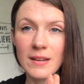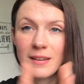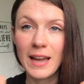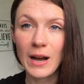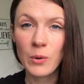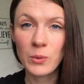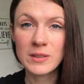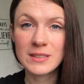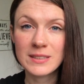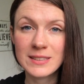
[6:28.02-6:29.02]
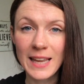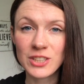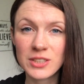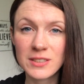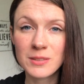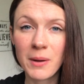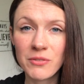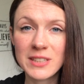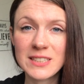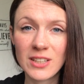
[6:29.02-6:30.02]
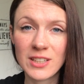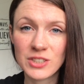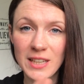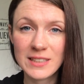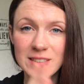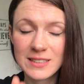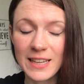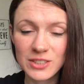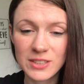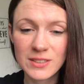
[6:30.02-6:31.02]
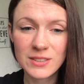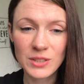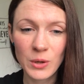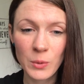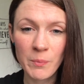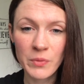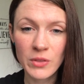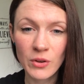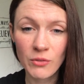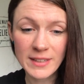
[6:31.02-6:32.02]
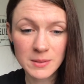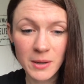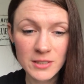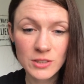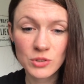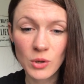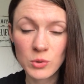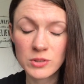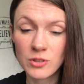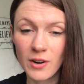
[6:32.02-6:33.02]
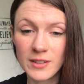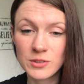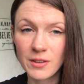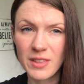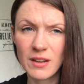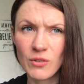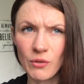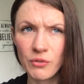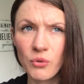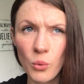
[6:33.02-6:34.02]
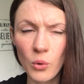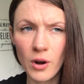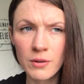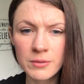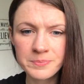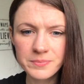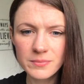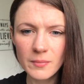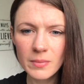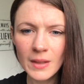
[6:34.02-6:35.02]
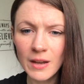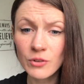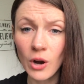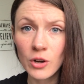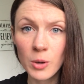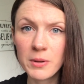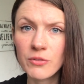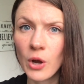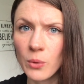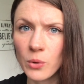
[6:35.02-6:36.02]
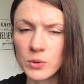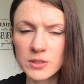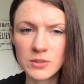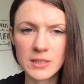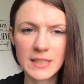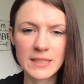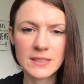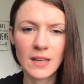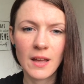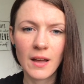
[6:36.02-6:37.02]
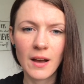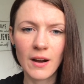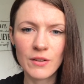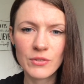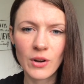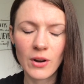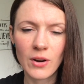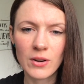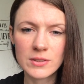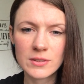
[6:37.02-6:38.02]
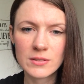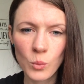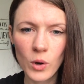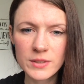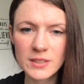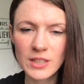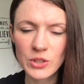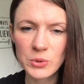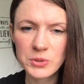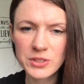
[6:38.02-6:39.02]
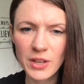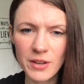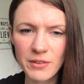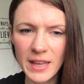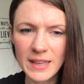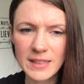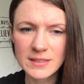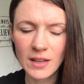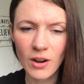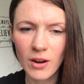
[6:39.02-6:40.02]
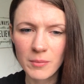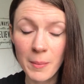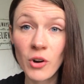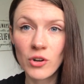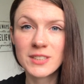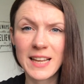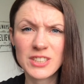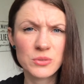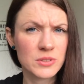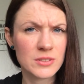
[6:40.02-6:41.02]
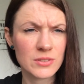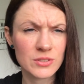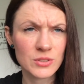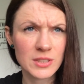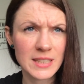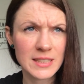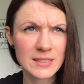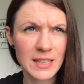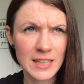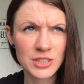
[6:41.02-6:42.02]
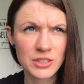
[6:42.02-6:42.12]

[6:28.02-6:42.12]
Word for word: now sectioned my research into sections. So the randomized controlled trials, I think I've got 4 of. I've got a couple of cohort studies. I've got ones that use surveys. I can't remember, cross-sectional studies /